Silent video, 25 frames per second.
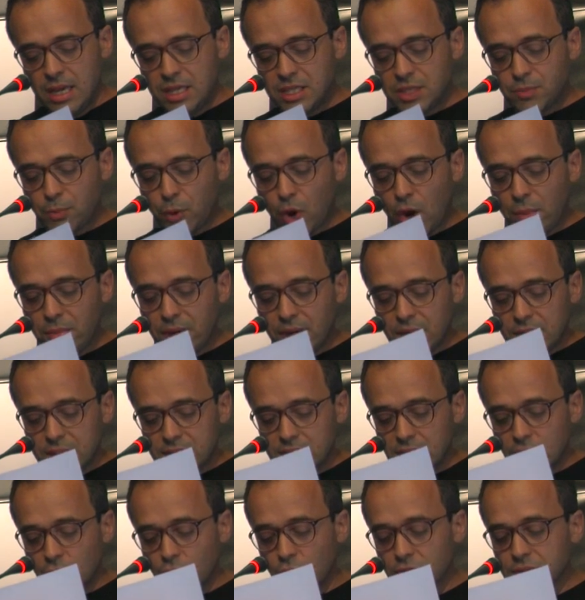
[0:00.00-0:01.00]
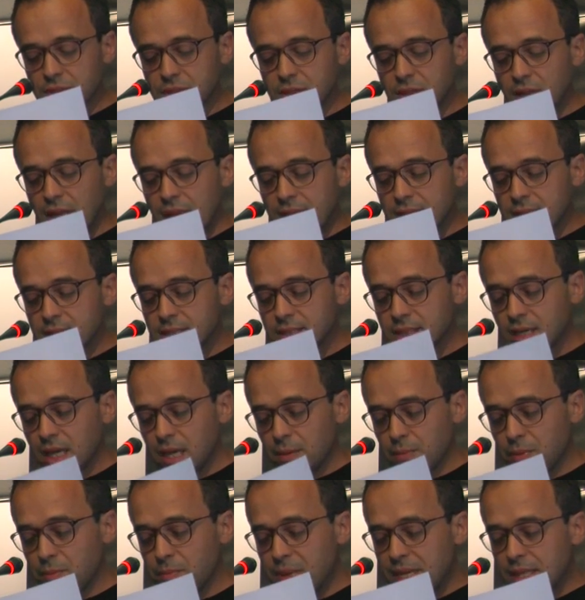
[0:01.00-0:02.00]
Its prominence across the
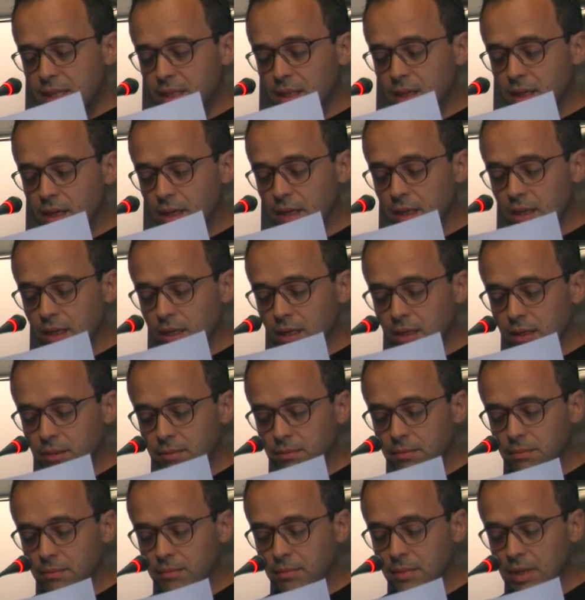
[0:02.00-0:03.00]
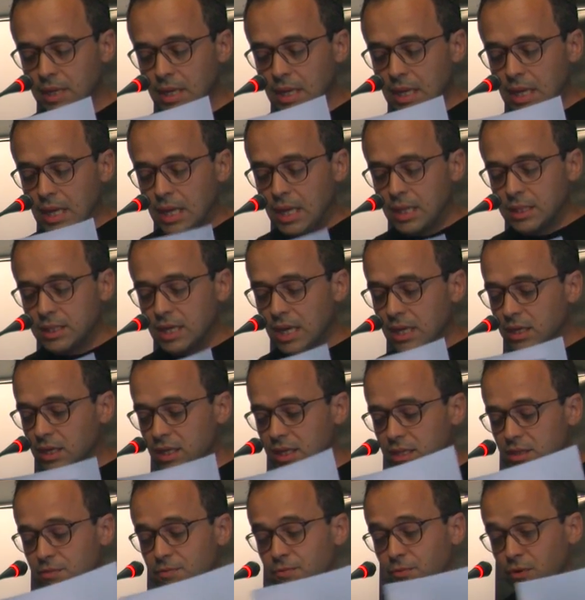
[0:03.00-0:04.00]
landscape made it clear
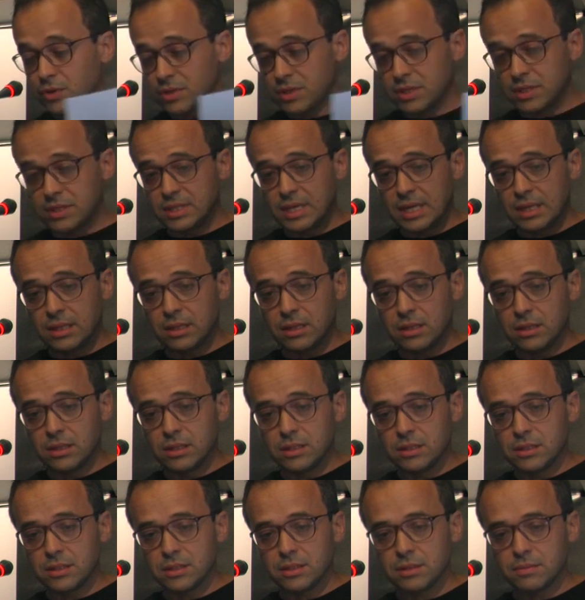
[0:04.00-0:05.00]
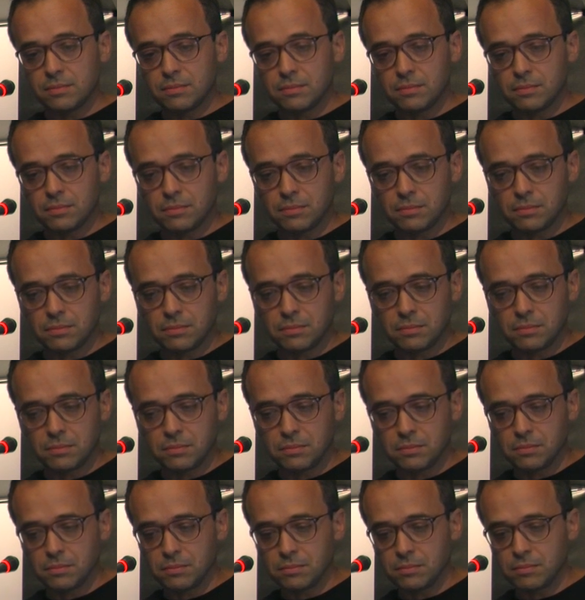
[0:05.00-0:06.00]
target for the settlers.
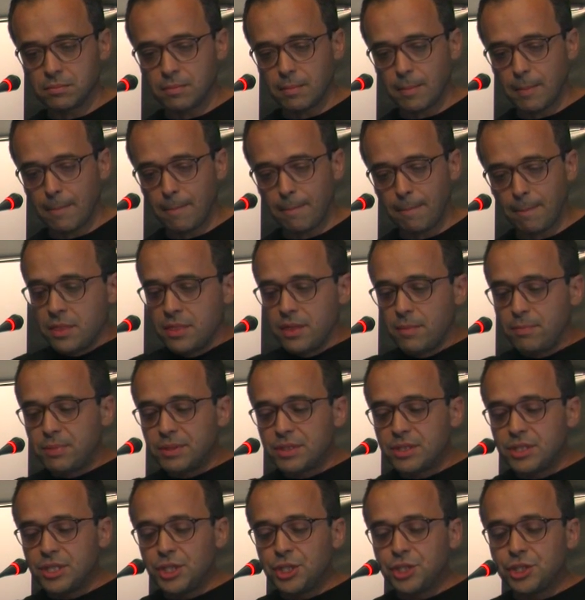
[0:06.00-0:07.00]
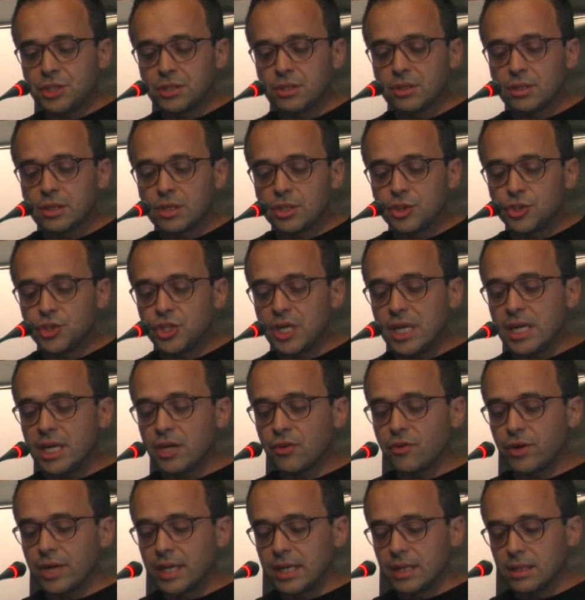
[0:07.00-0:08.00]
The petition
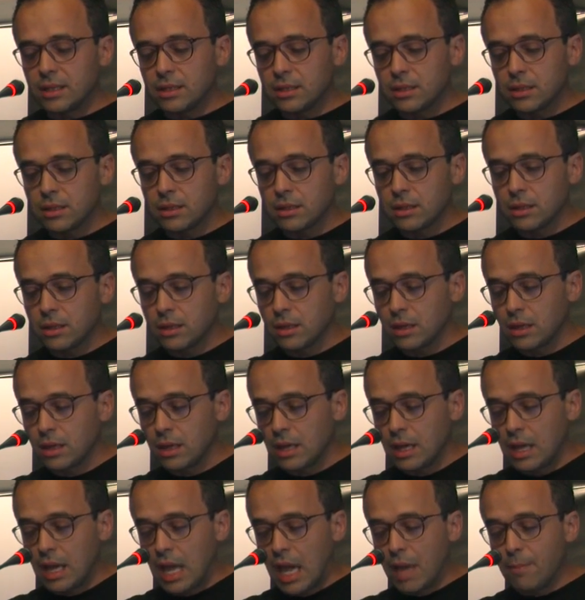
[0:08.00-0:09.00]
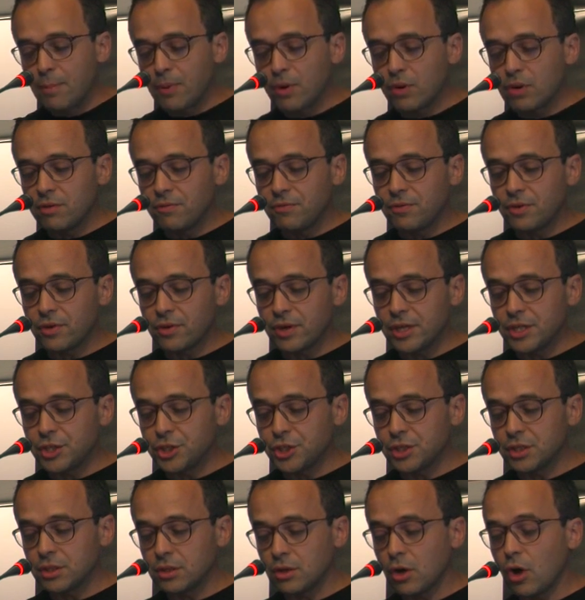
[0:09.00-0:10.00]
generated a
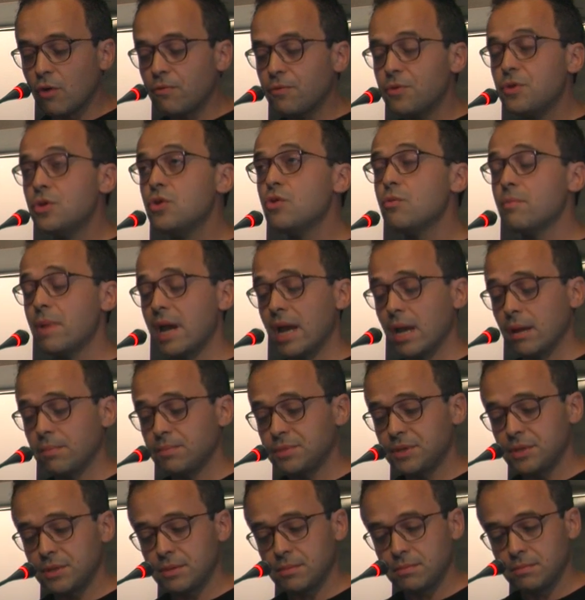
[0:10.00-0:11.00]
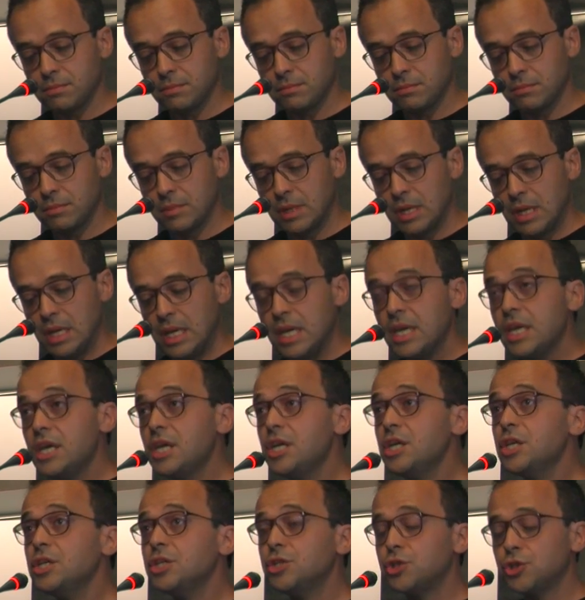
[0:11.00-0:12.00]
proliferation of new maps,
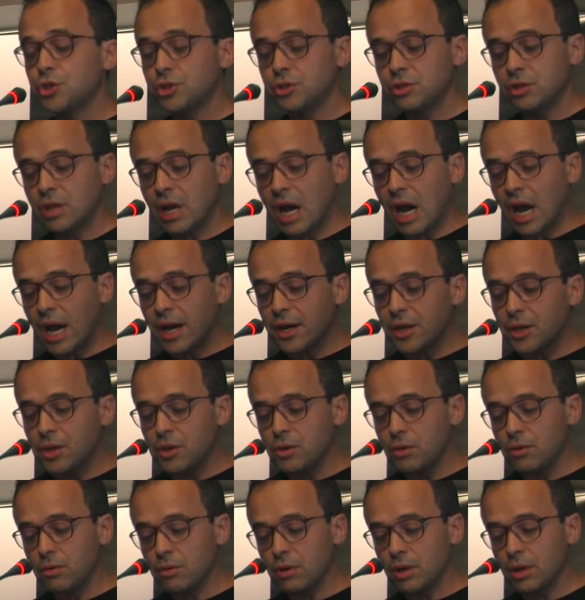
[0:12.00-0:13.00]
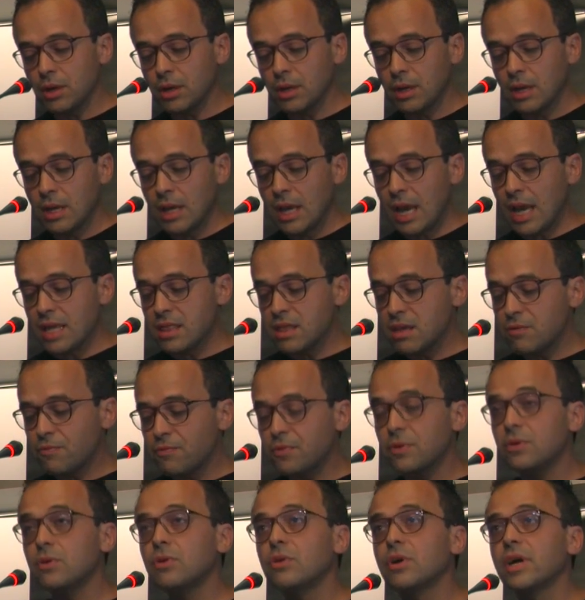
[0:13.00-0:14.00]
each arguing a
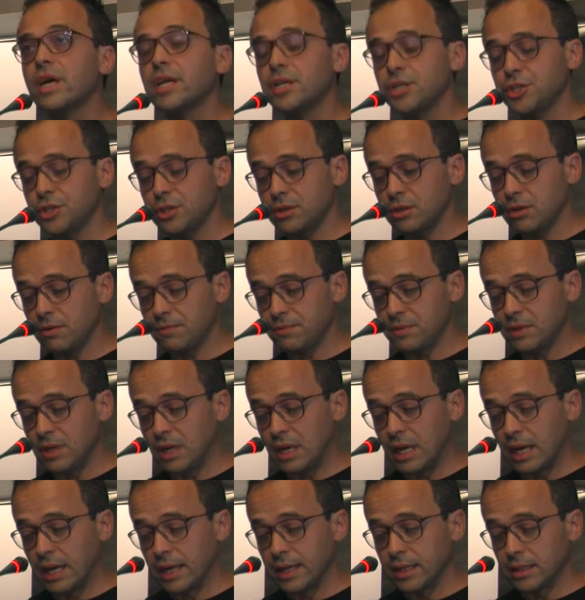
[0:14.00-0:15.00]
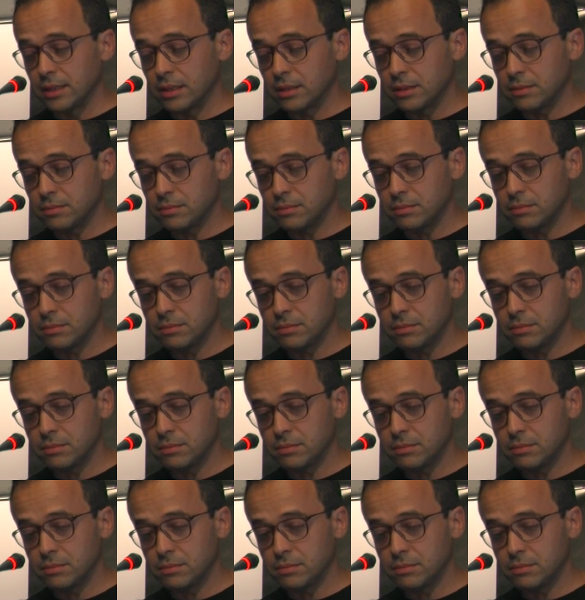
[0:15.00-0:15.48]
different location of the line.